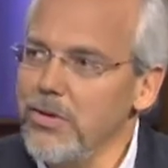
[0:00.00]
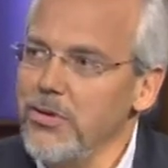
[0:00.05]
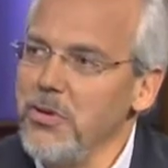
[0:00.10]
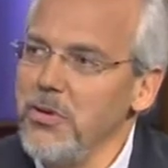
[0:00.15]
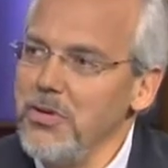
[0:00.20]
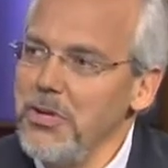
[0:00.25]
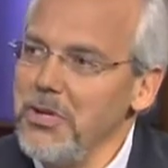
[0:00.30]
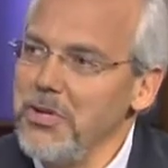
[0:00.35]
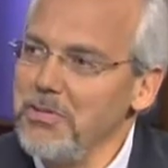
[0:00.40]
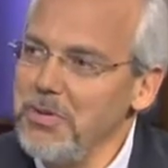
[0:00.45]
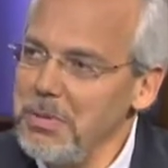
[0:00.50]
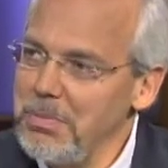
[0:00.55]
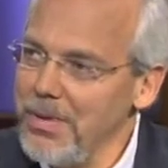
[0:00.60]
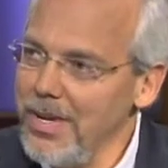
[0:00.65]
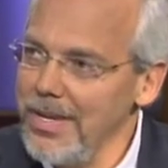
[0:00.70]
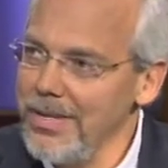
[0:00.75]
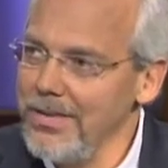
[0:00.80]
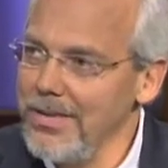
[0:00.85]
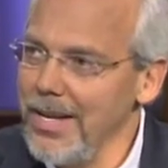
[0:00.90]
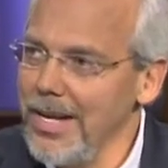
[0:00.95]
so you need to
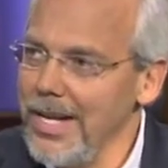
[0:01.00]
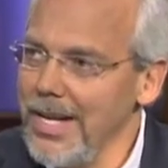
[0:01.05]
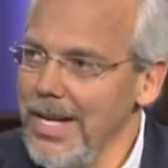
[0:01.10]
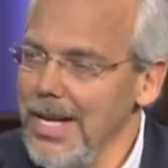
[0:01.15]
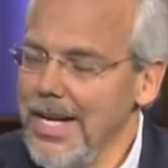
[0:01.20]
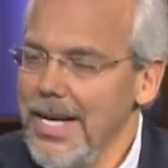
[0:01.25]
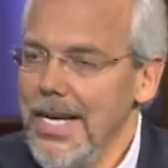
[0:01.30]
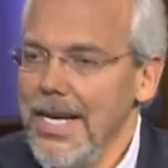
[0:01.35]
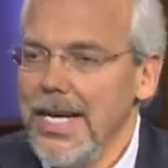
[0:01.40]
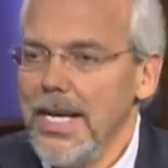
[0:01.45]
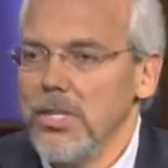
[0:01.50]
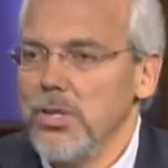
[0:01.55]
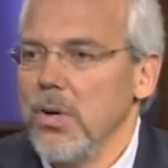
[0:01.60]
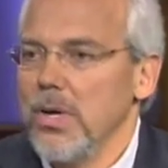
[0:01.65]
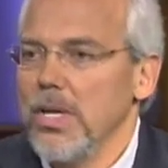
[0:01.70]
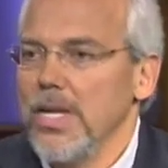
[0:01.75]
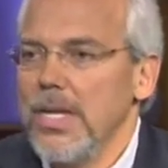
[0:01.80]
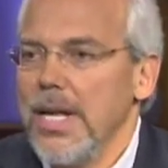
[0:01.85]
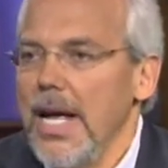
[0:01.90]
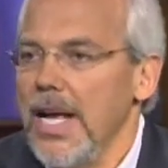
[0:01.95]
replace that. So
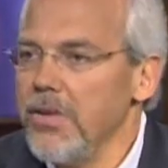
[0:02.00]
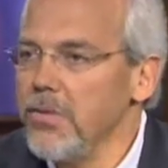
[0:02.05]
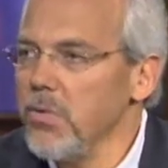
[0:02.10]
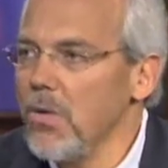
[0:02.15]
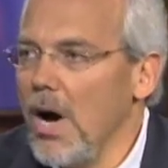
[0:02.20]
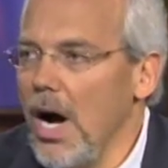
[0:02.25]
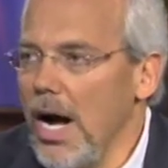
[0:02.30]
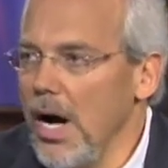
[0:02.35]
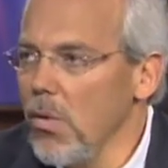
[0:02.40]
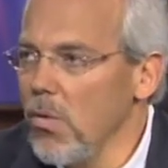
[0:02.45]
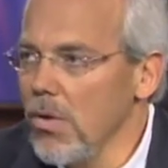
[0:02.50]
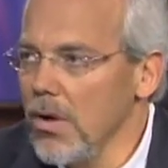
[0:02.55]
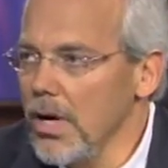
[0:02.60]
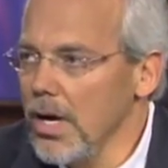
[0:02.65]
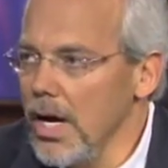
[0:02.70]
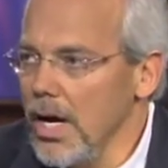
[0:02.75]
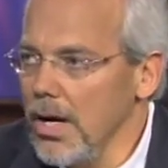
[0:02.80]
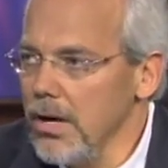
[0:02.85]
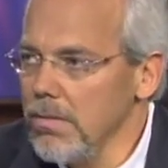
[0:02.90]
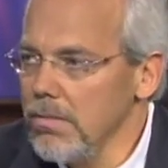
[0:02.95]
on the days where I
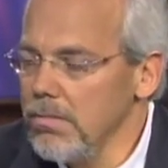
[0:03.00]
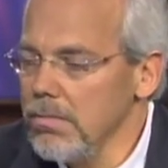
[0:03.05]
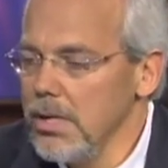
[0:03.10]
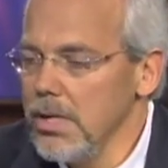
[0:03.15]
work out,